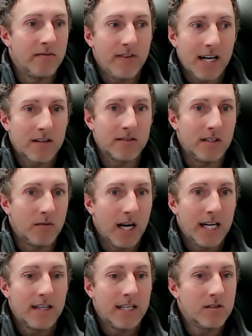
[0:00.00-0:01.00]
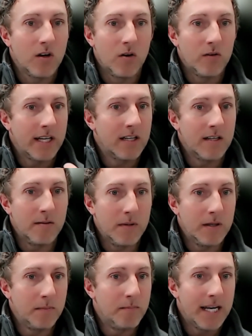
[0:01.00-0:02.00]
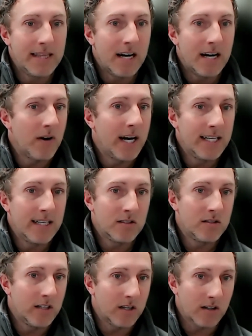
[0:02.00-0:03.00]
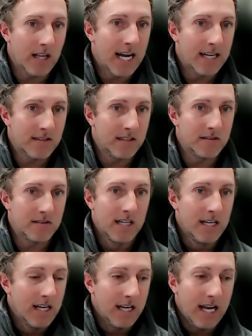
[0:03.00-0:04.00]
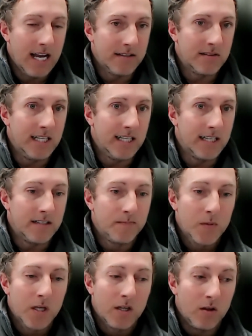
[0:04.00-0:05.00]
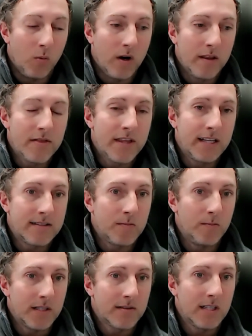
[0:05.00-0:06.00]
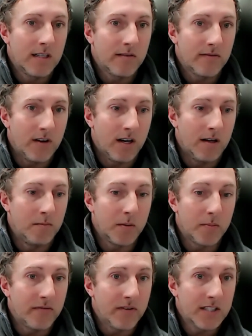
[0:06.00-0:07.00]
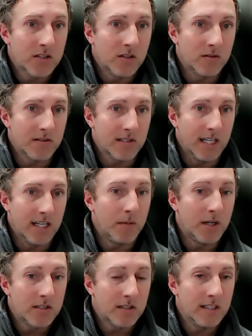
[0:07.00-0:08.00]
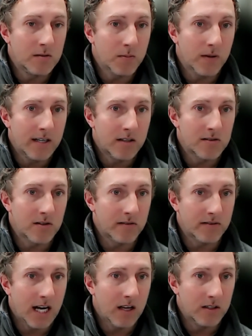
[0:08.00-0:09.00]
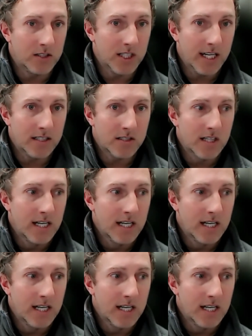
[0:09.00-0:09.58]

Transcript: Faculty, right? So they could embed that right into their classes as needed. The one thing that's missing from the professional scene, much of these players are of college age.